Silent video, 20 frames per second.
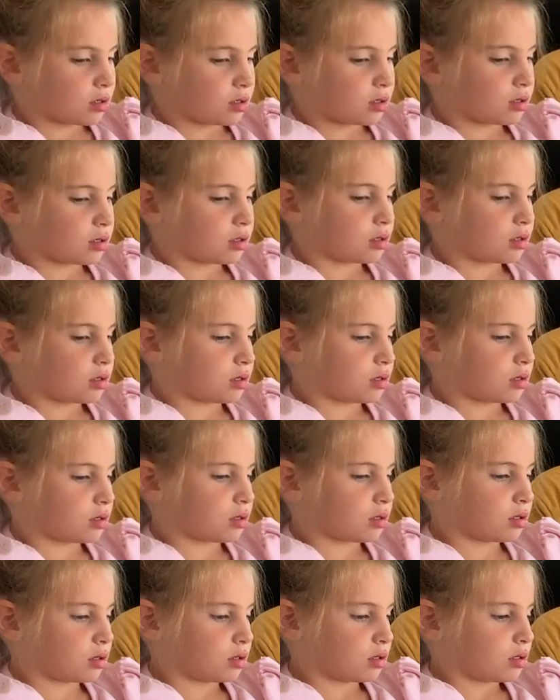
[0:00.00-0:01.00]

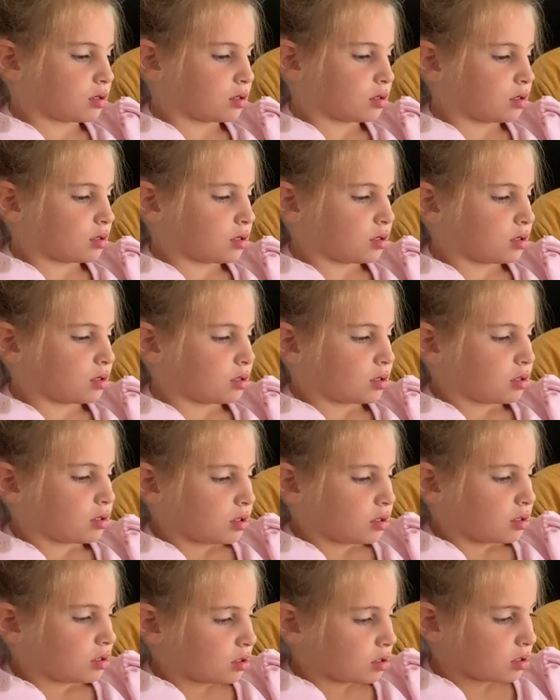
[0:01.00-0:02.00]

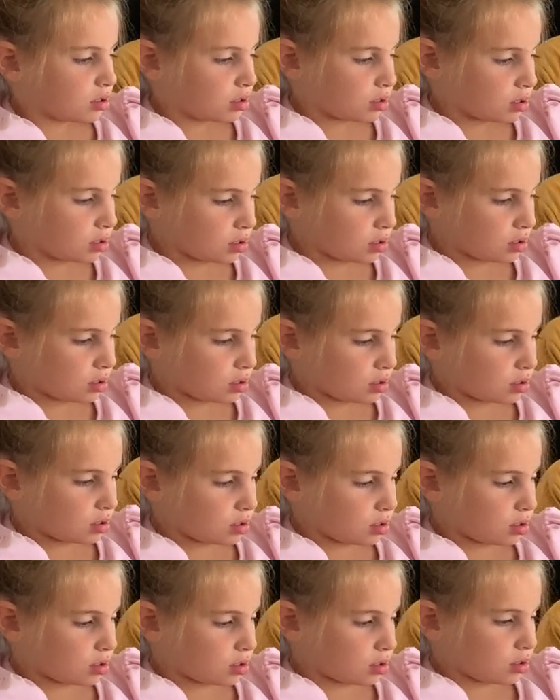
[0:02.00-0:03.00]

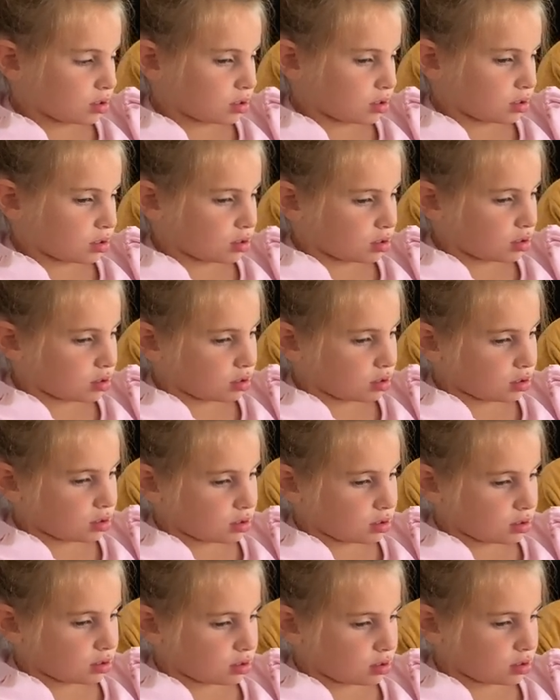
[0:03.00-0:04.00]
This person isn't speaking.